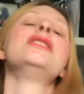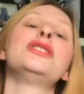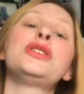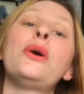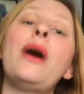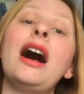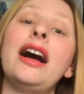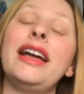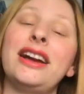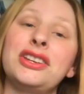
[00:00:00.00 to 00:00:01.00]
So
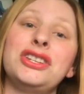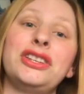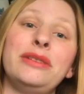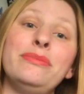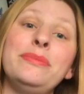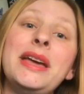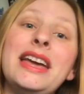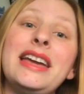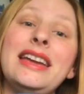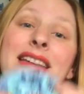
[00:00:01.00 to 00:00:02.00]
I actually
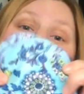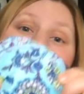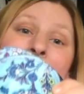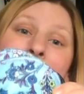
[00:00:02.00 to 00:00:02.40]
made